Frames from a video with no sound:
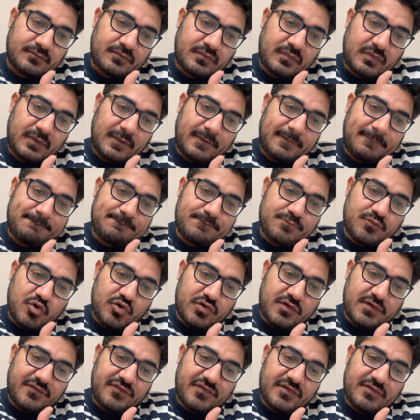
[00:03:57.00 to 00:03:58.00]

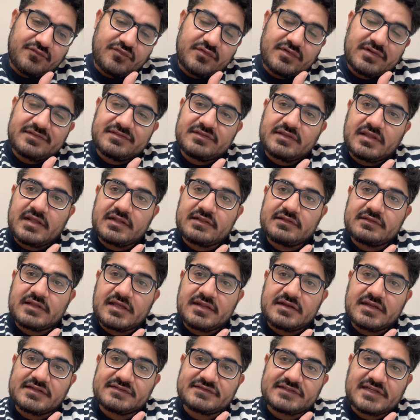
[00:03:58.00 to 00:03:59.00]
will
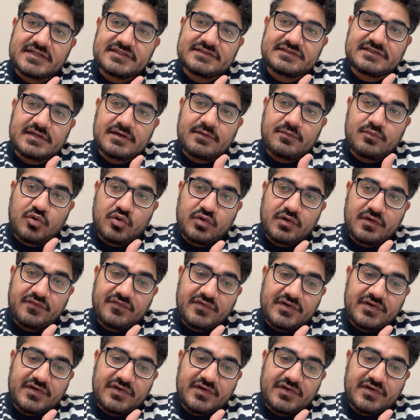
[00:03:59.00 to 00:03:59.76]
then assess the motor